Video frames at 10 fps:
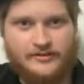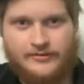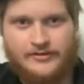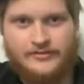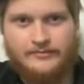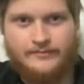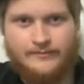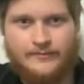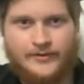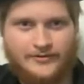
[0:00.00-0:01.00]
with
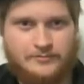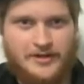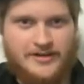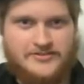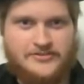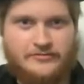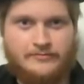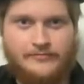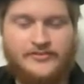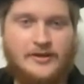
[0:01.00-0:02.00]
a sponge,
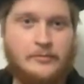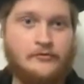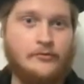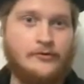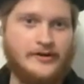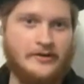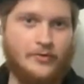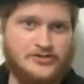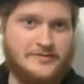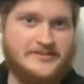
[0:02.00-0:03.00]
separate from what I
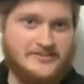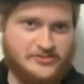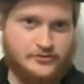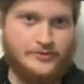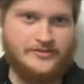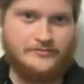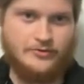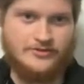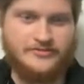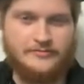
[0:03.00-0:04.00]
wash my dishes with, of
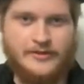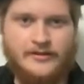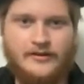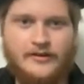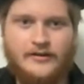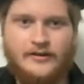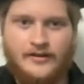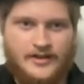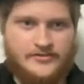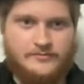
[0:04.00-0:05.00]
course.
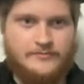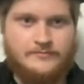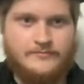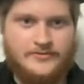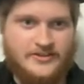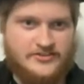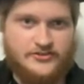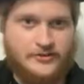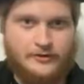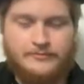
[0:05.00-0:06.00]
And some dish
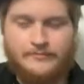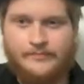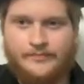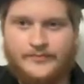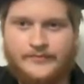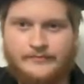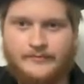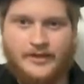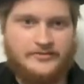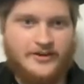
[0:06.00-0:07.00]
soap,
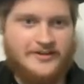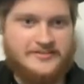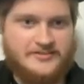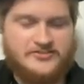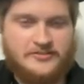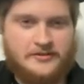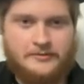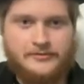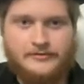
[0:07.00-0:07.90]
like Dawn dish soap.